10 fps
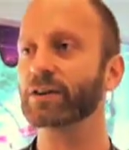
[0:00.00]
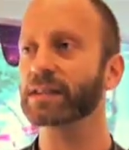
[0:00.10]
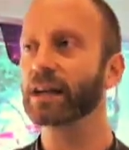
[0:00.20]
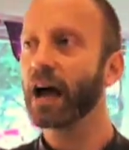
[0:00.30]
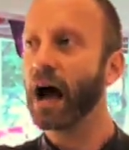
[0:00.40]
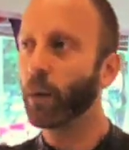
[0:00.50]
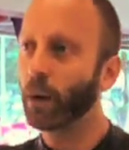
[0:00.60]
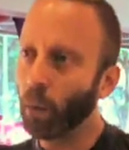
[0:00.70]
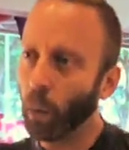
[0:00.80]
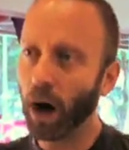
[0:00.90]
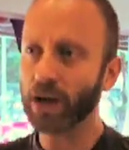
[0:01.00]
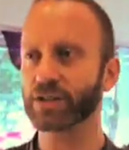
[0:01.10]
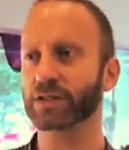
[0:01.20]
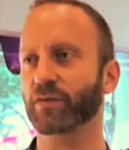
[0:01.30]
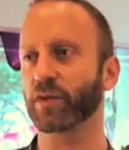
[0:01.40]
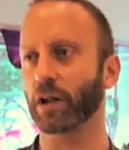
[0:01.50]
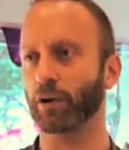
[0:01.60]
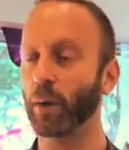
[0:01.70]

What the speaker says: here is I want washes of color.